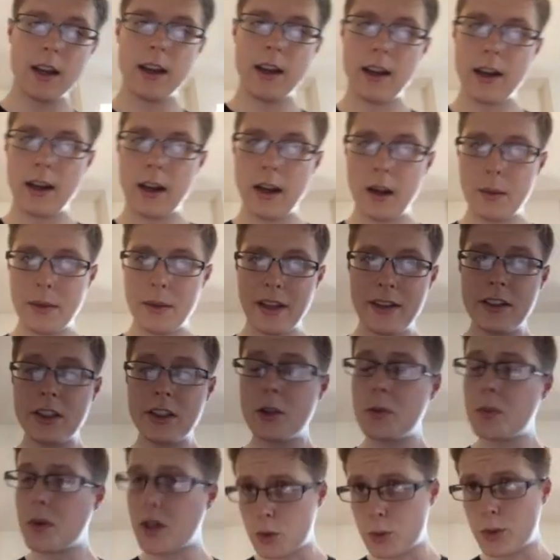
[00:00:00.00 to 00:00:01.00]
And this
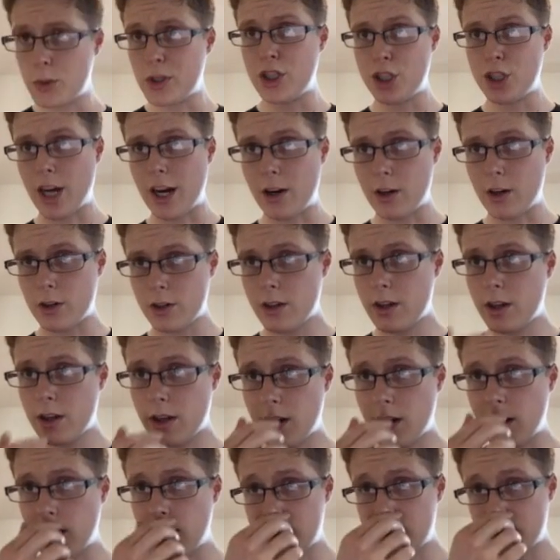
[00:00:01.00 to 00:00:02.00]
is because we shared
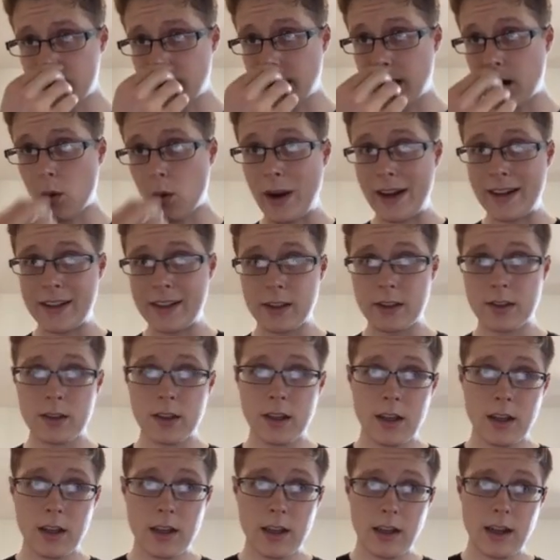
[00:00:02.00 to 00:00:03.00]
the layer weights.
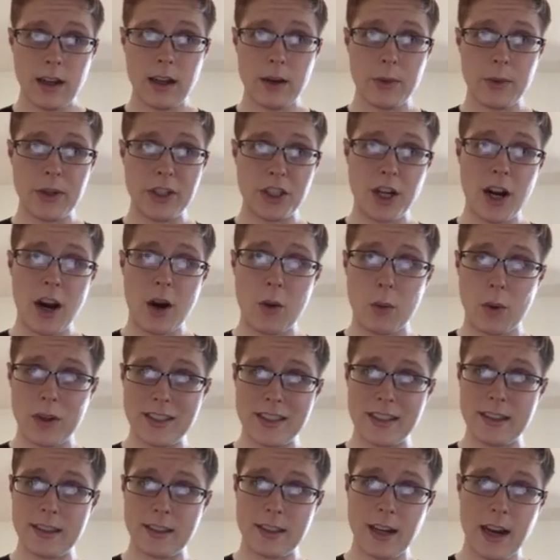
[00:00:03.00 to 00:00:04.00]
We shared what's
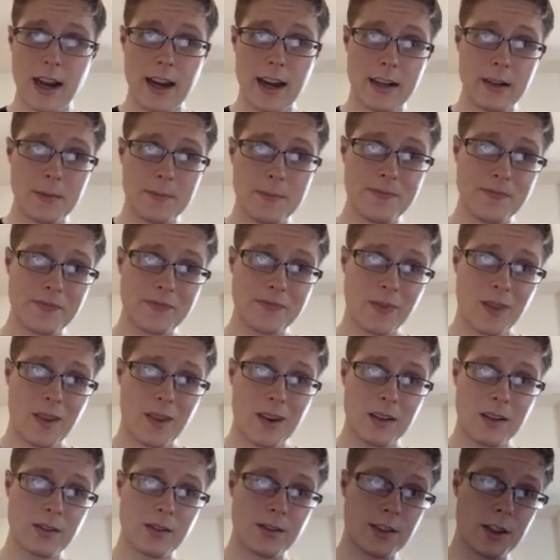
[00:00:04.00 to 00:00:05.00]
inside.
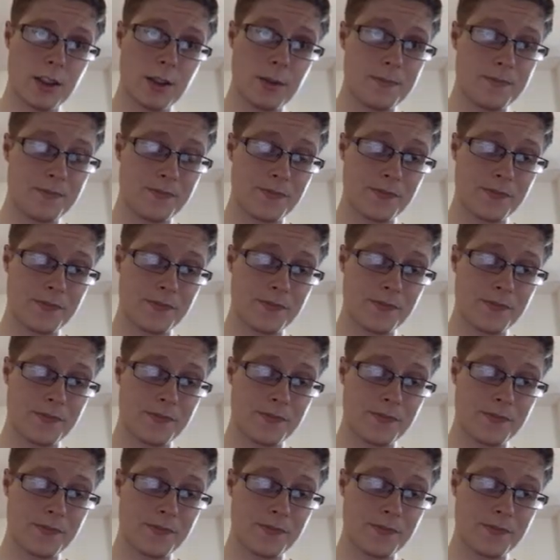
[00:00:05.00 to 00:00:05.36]
So